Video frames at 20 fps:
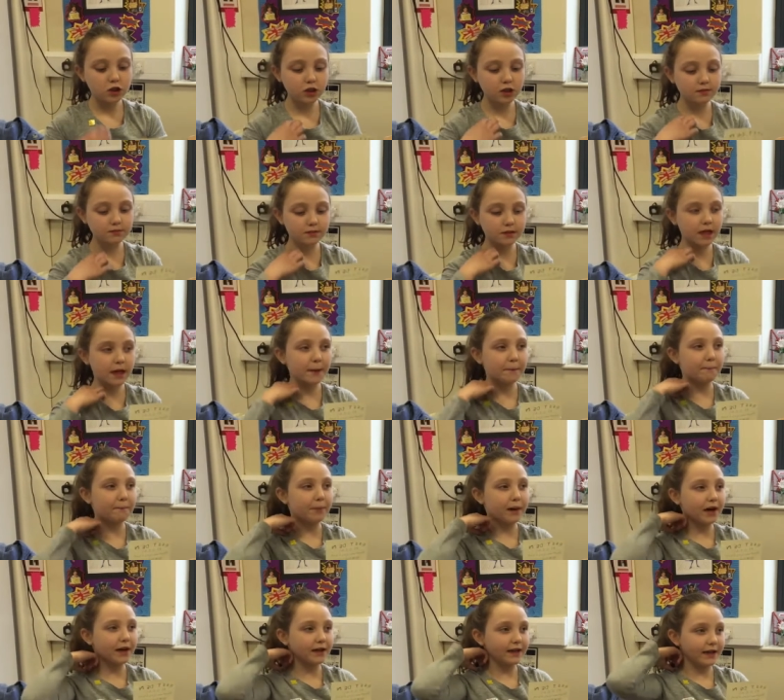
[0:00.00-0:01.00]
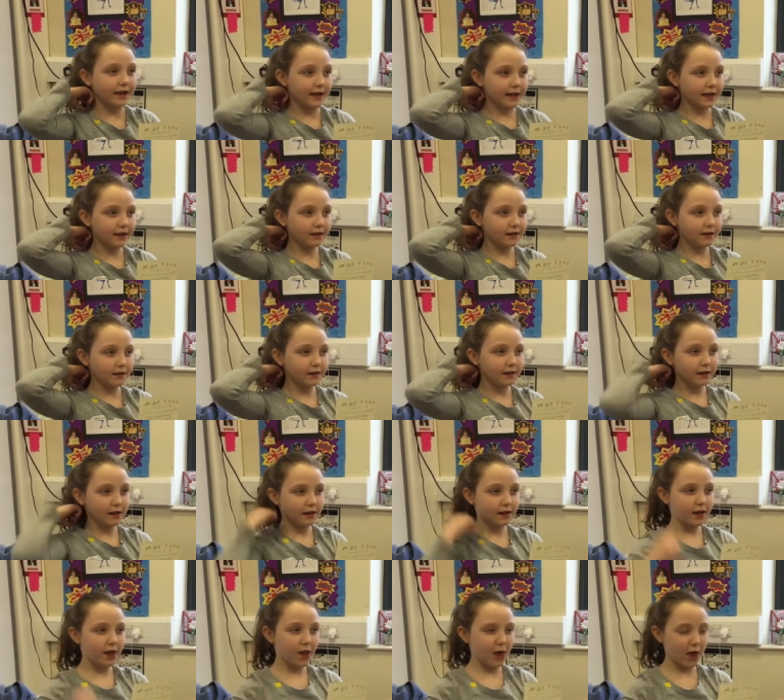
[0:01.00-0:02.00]
Chopped up bunny.
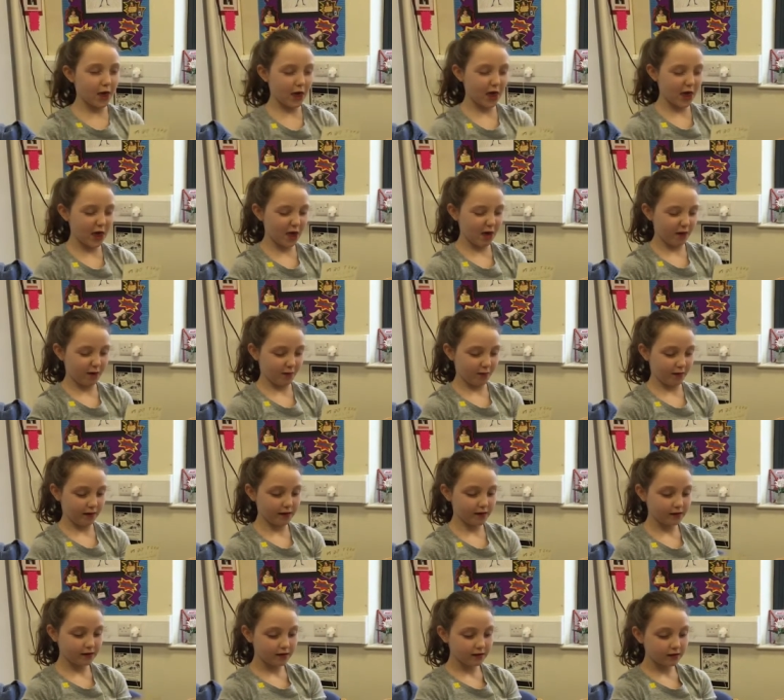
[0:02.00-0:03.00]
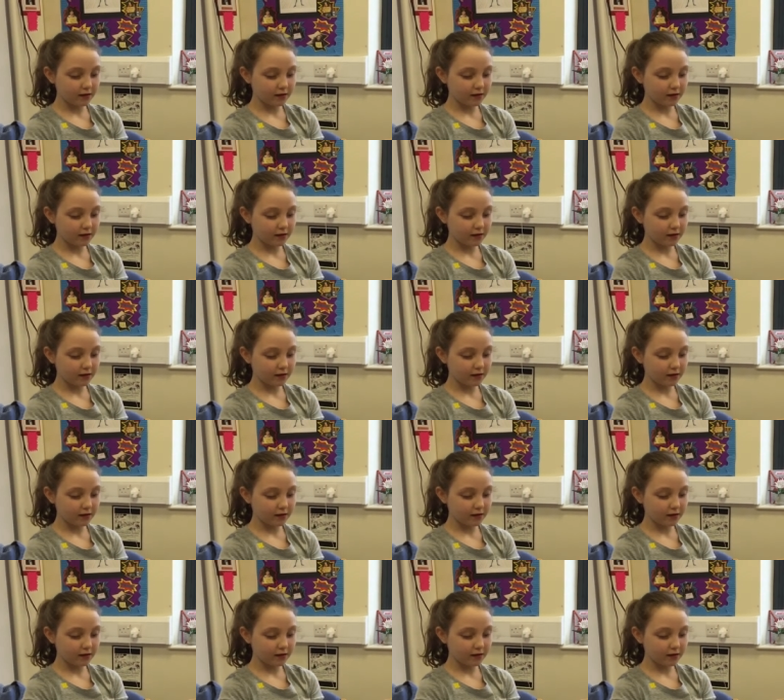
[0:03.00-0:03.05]
Ew